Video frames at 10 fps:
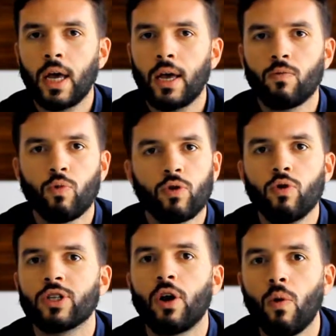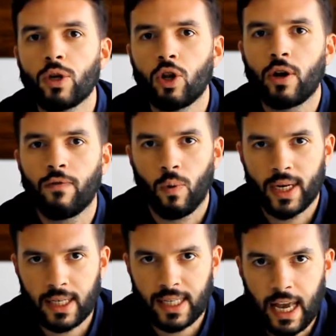recruiters are always looking for ways
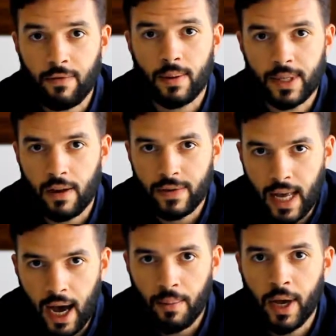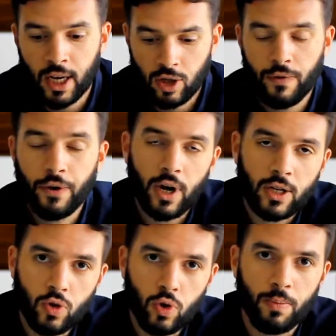to save themselves time. So if you're not
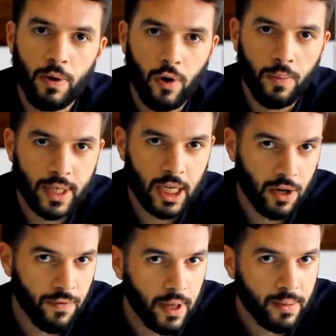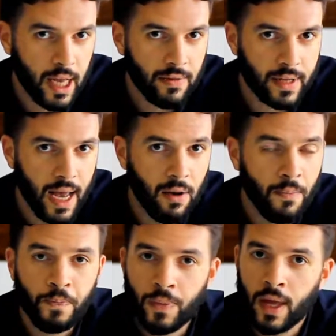suitable for a position for themselves
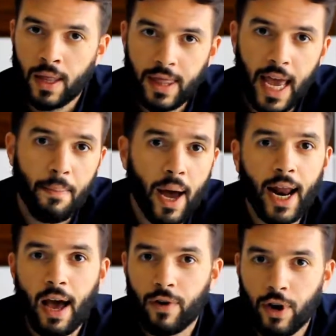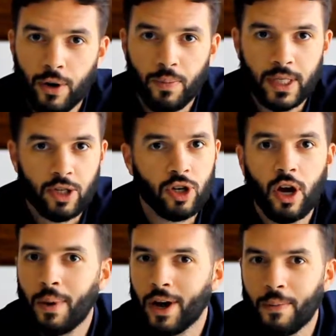now, they might have another position
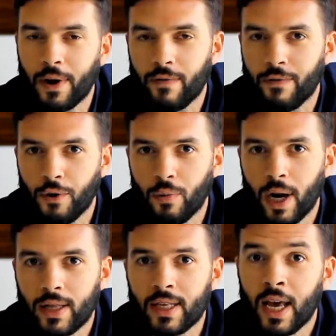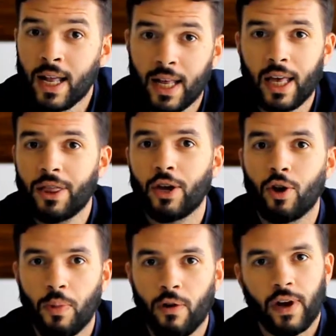coming up in a few months that they think you're
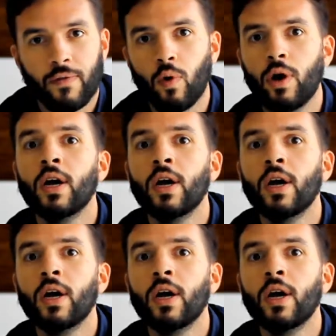perfect for.